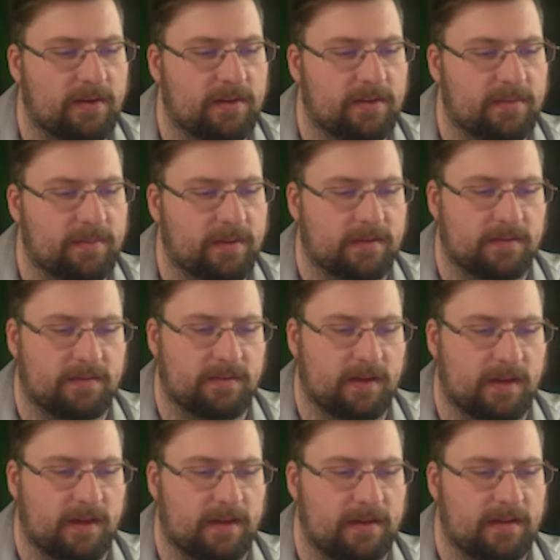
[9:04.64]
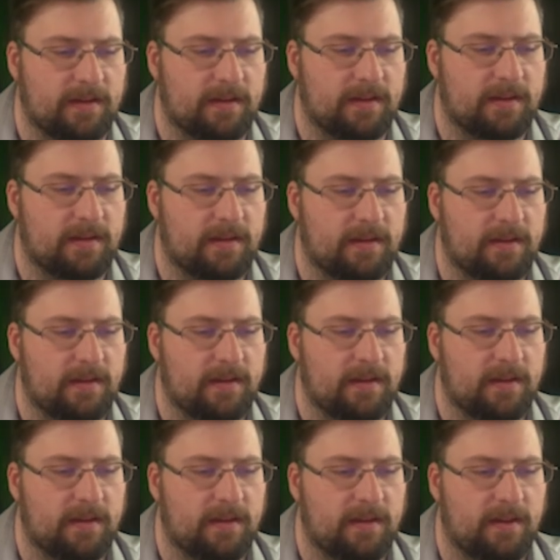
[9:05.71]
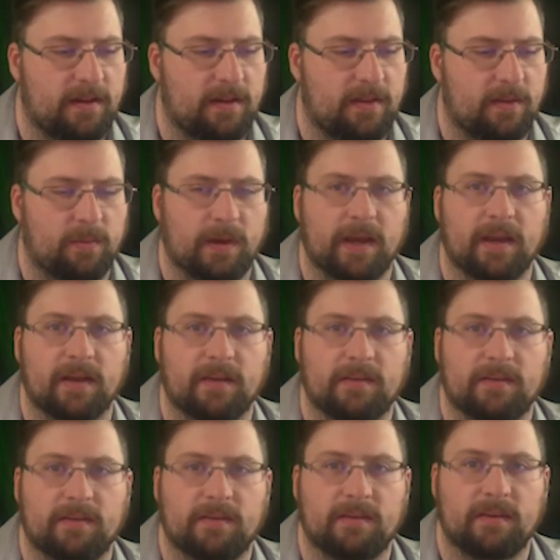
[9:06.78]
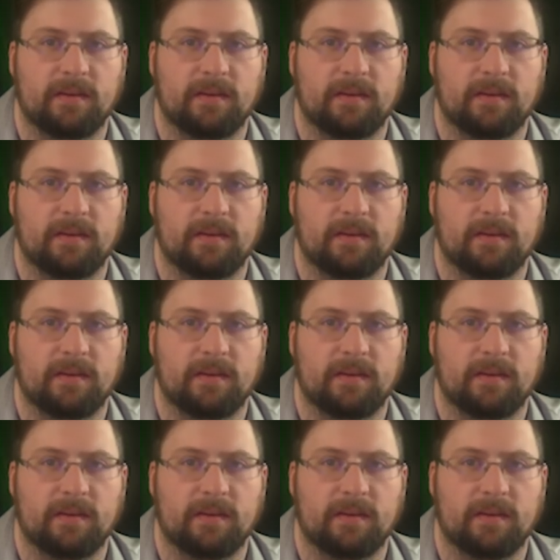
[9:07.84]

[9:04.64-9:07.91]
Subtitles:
to specify the radius.